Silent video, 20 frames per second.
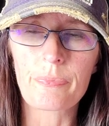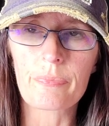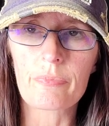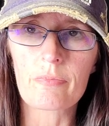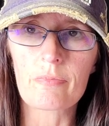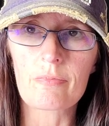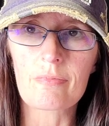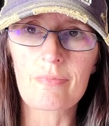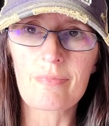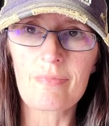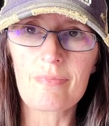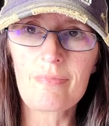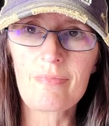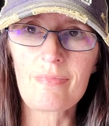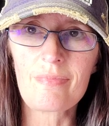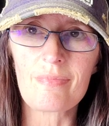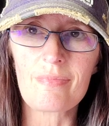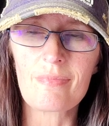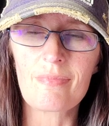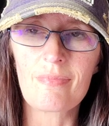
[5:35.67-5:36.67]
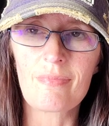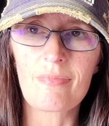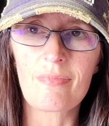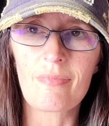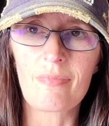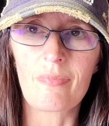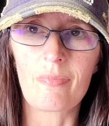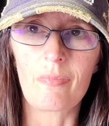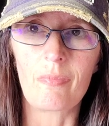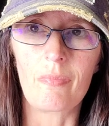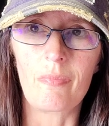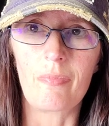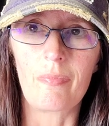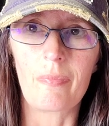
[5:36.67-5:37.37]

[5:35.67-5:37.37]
(silence)